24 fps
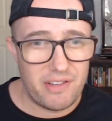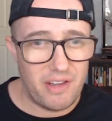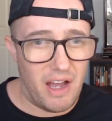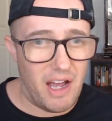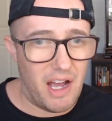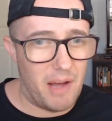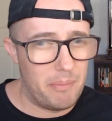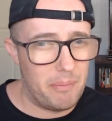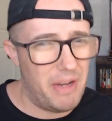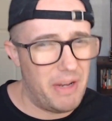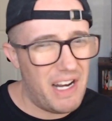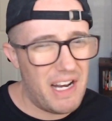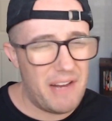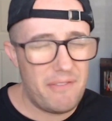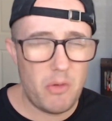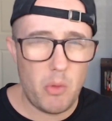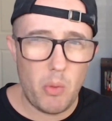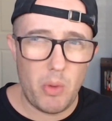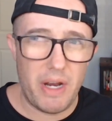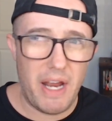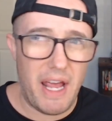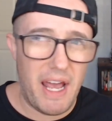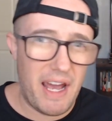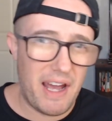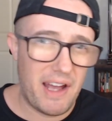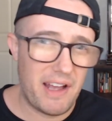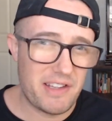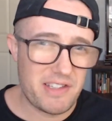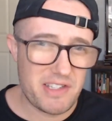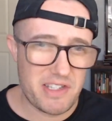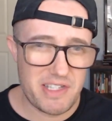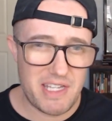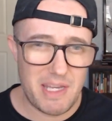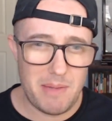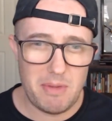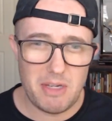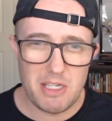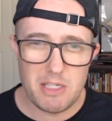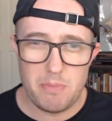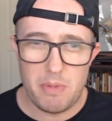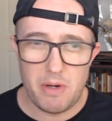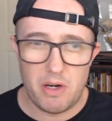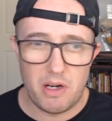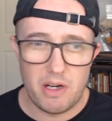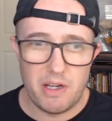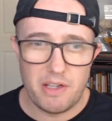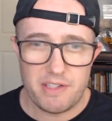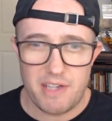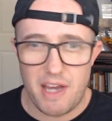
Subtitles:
not everyone has the same experience,